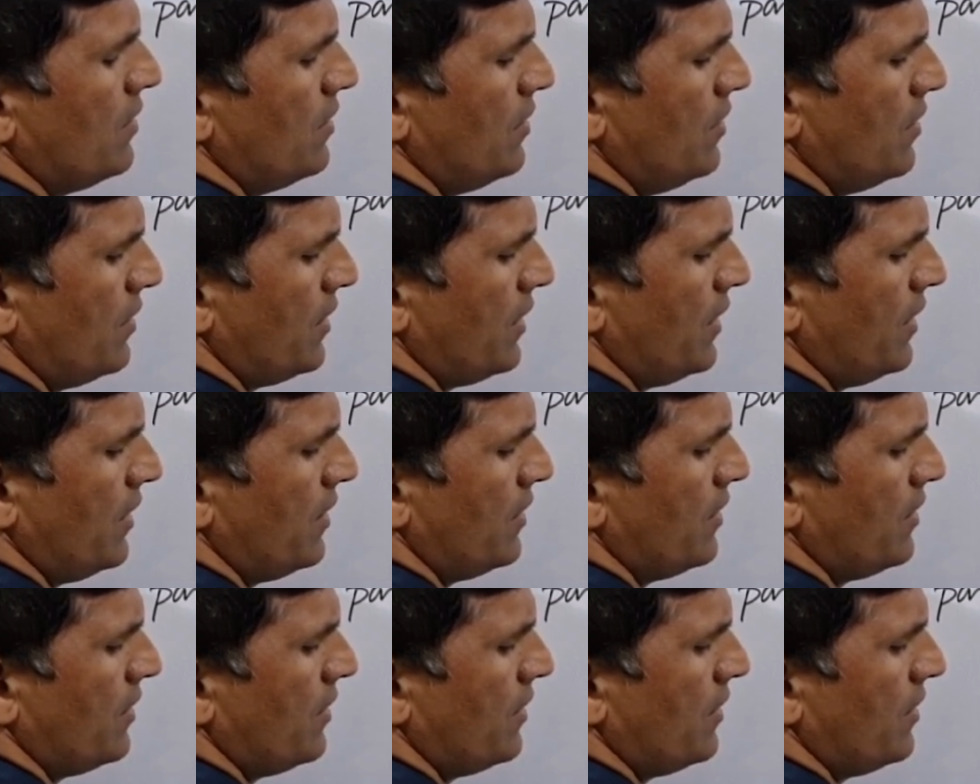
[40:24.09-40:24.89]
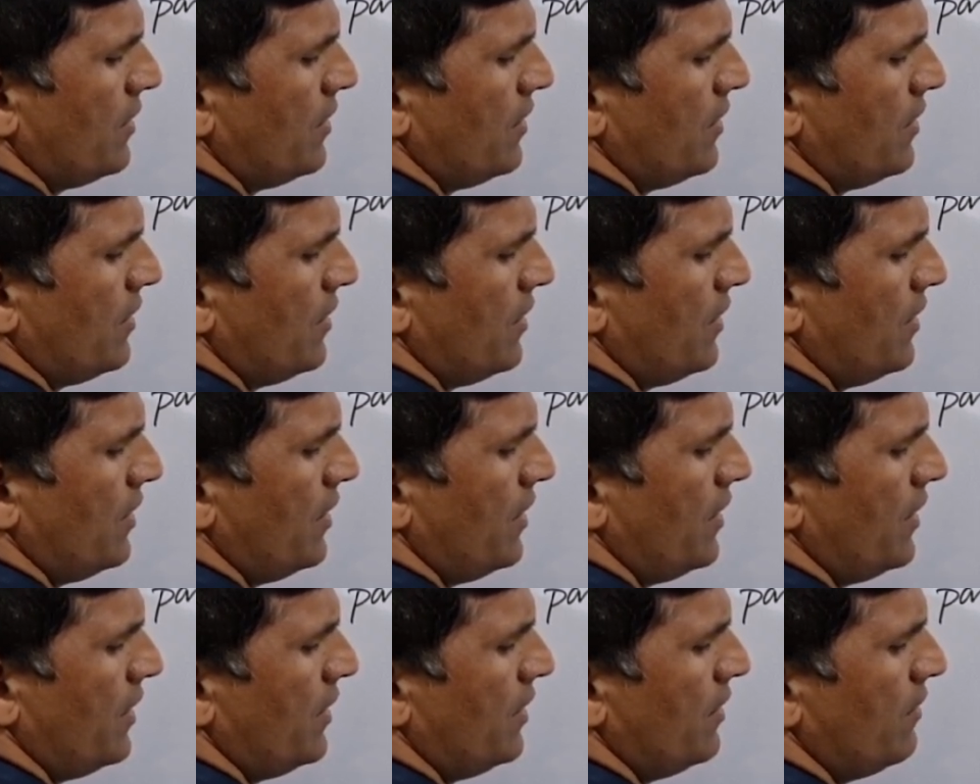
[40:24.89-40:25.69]
Okay,
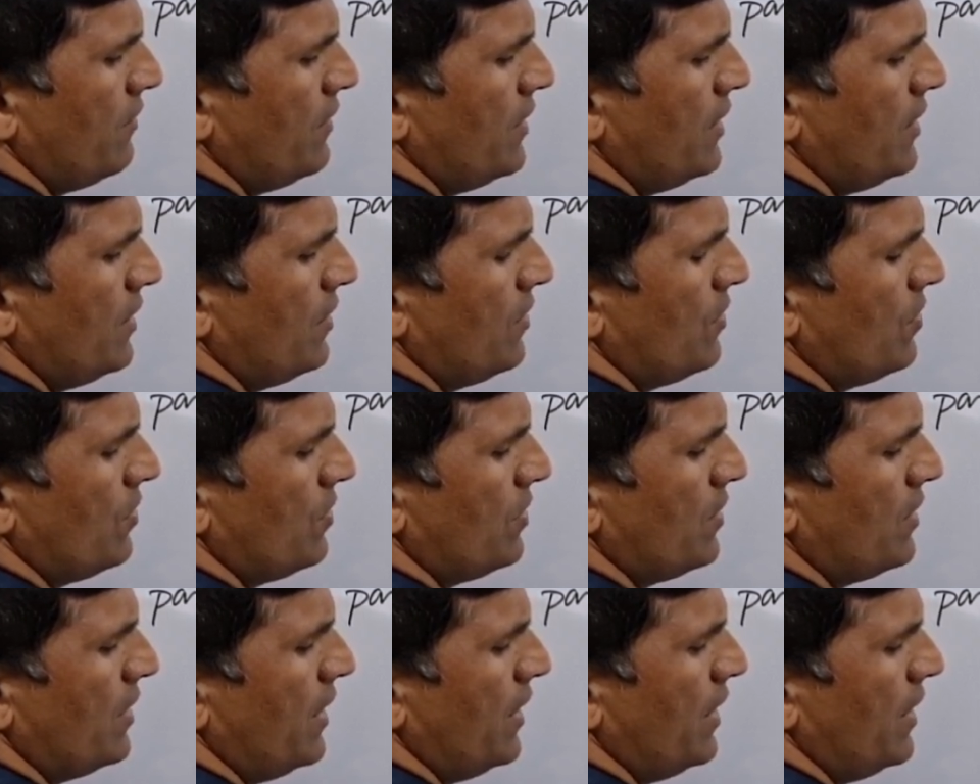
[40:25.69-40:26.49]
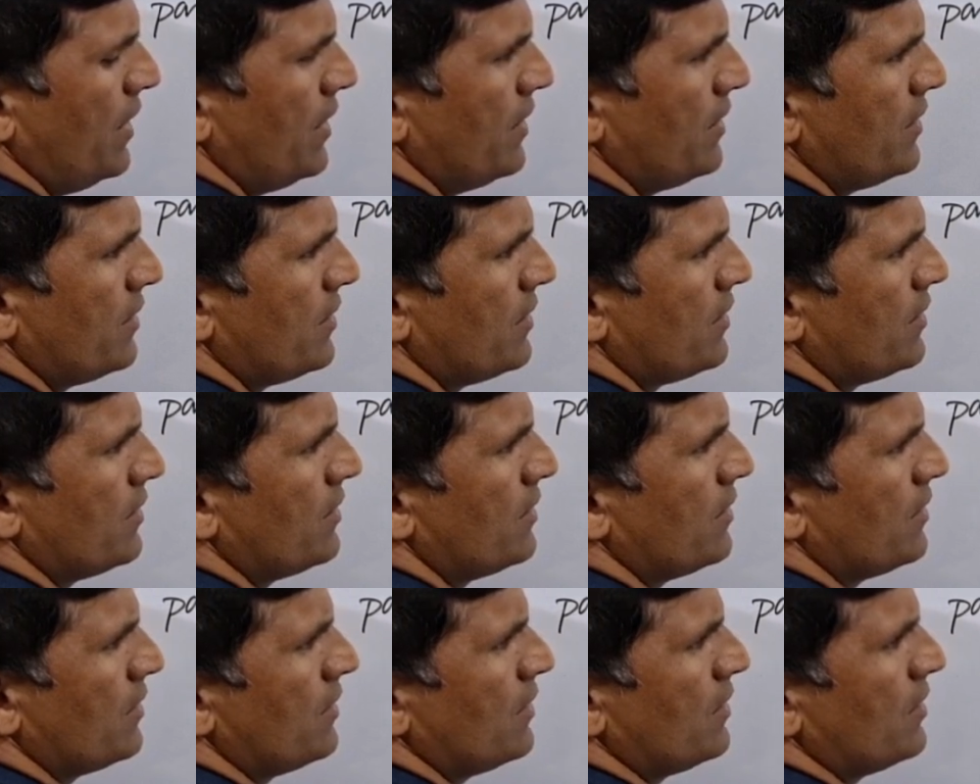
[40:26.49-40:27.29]
and we know that
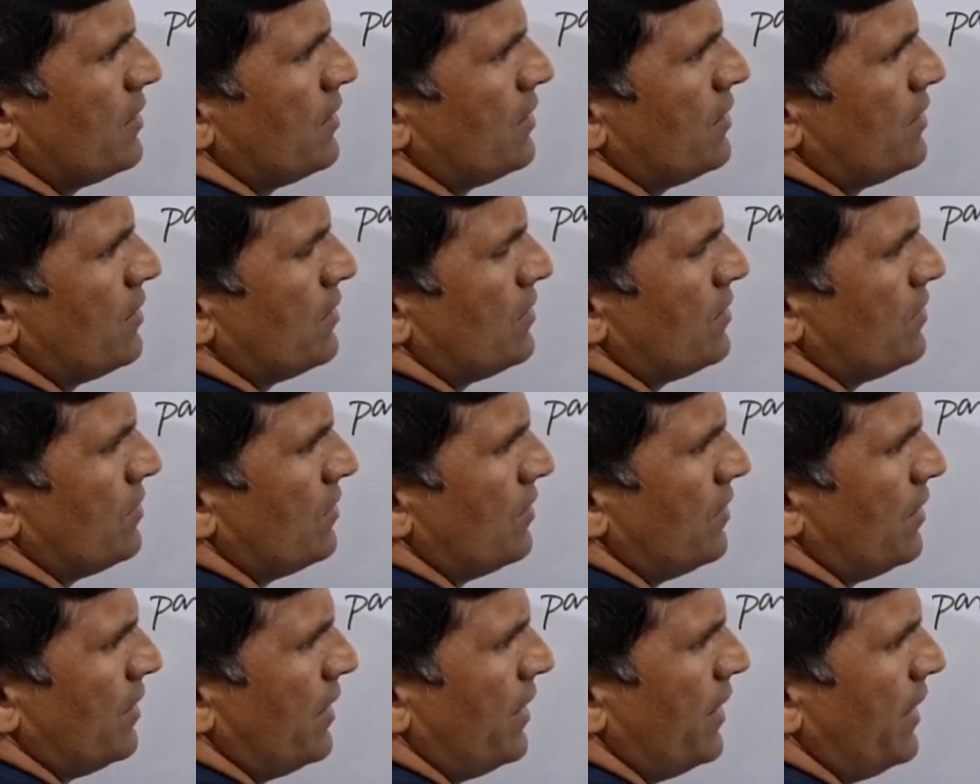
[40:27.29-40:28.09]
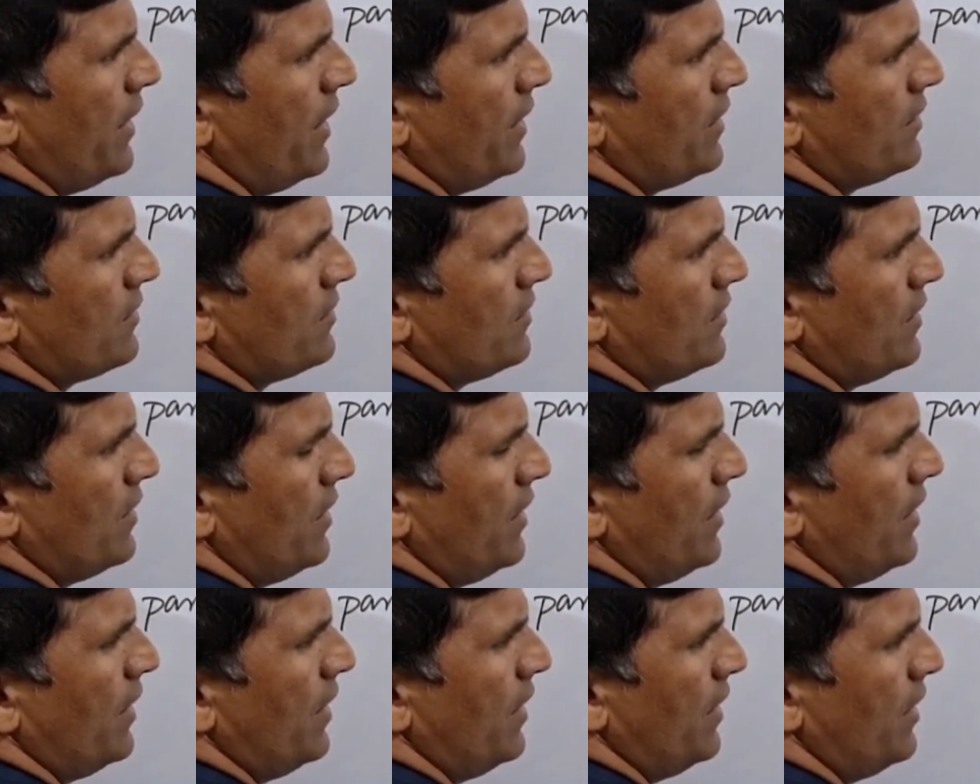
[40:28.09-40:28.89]
so
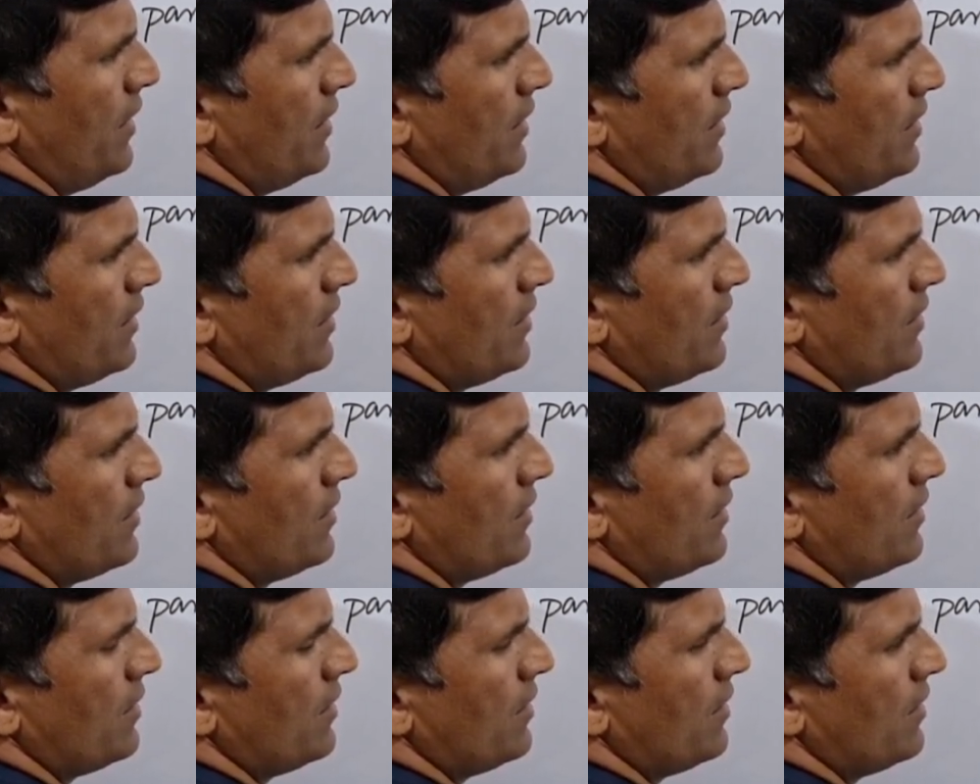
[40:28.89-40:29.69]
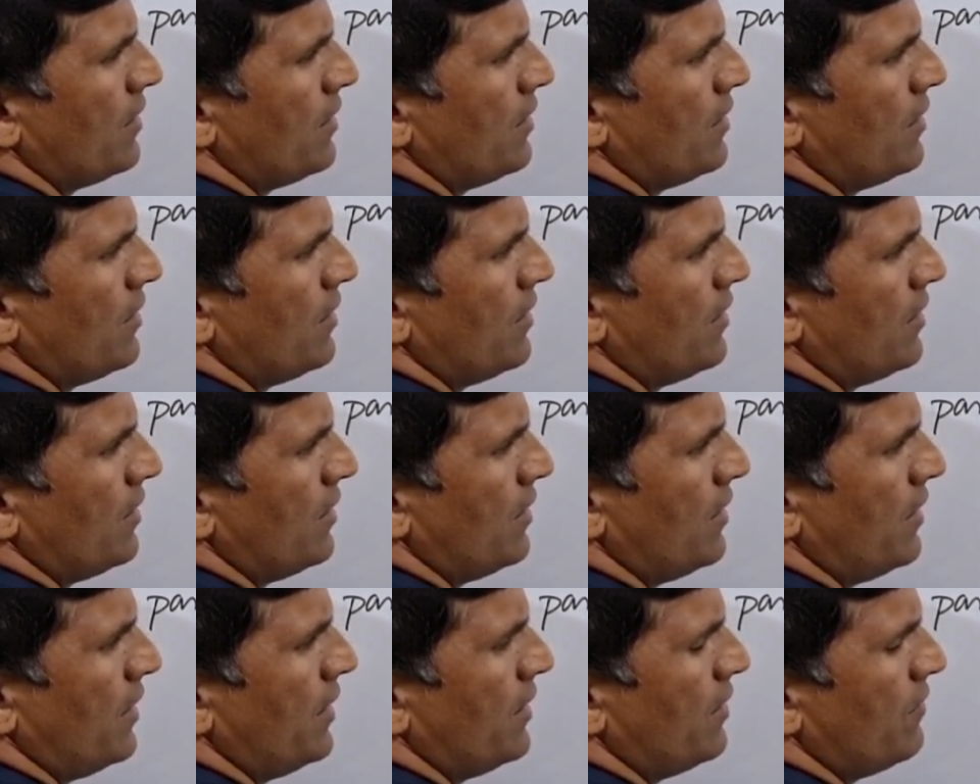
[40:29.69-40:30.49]
XA,
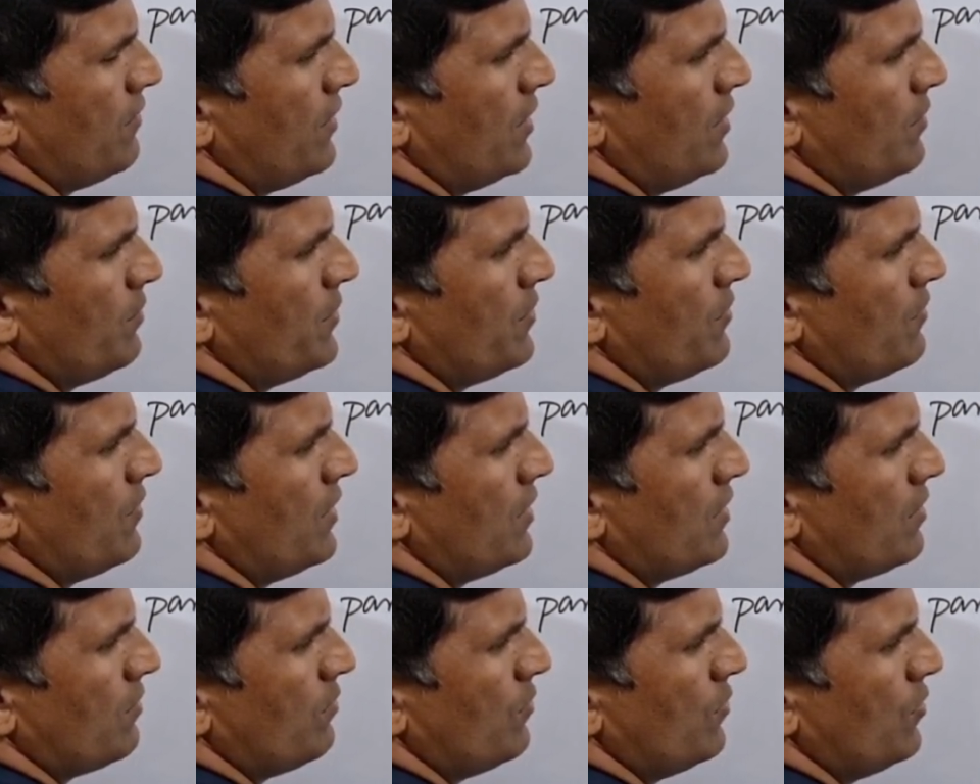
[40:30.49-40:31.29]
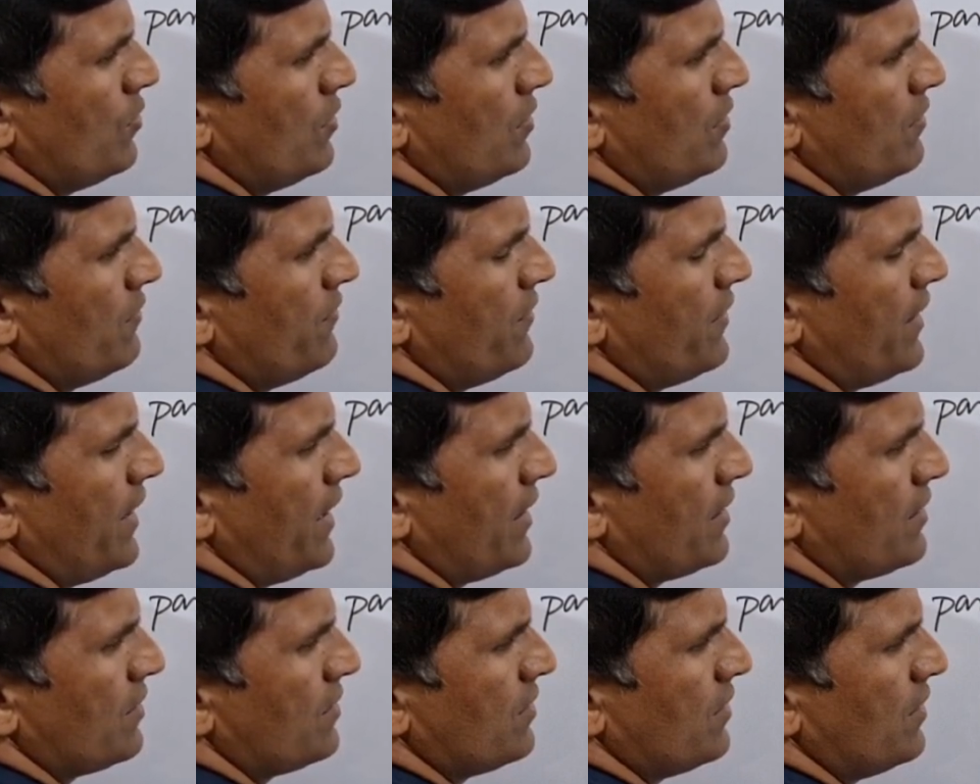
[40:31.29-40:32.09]
right, will be what? Mole
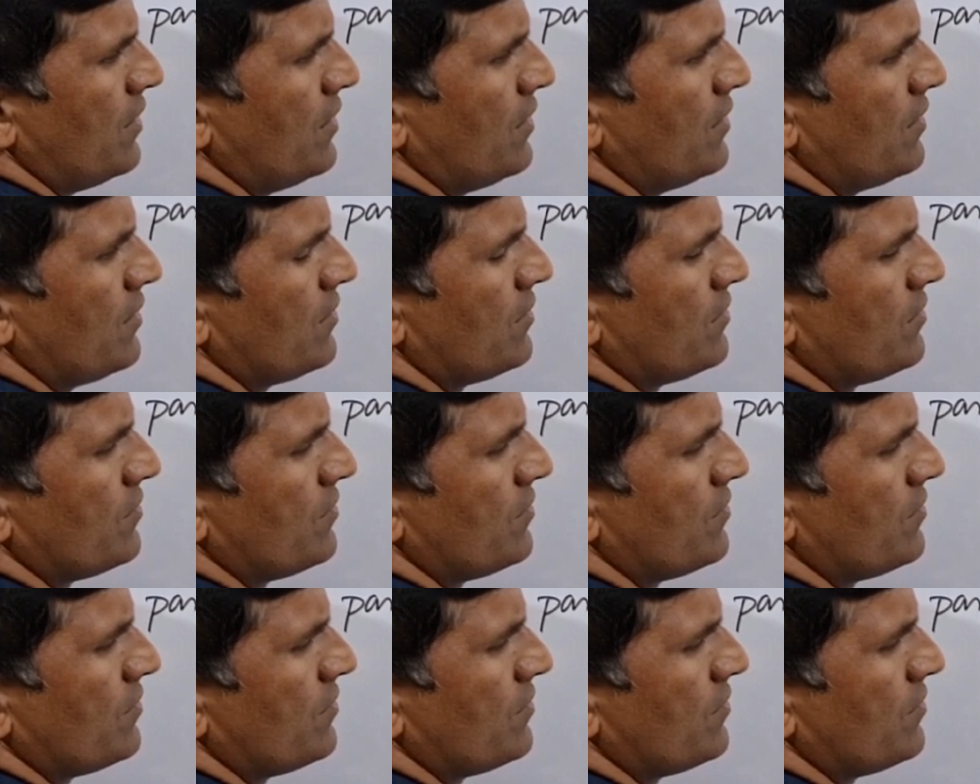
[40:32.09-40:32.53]
fraction.